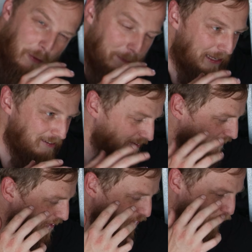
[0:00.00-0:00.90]
you've got places
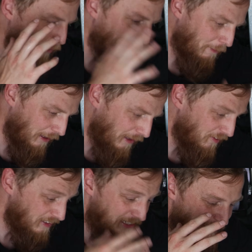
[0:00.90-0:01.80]
to store the plants,